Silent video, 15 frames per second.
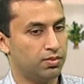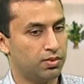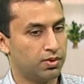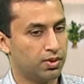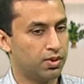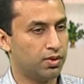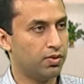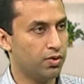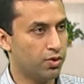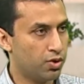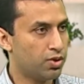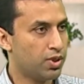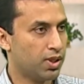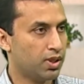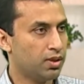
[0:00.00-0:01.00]

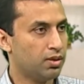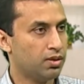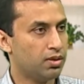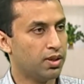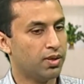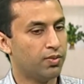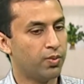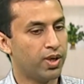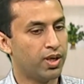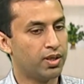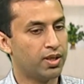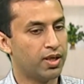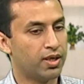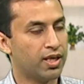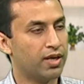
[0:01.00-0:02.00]
routine
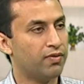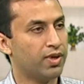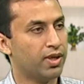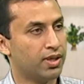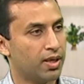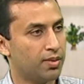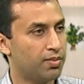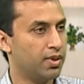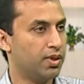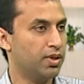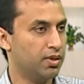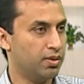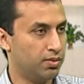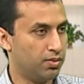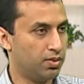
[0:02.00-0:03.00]
where they're giving them
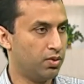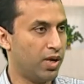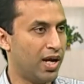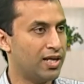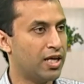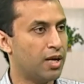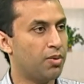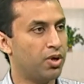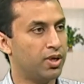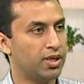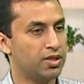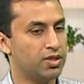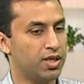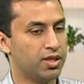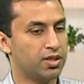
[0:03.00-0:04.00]

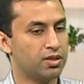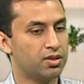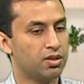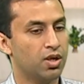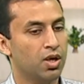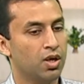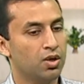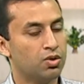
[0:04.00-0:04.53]
antibiotic injections.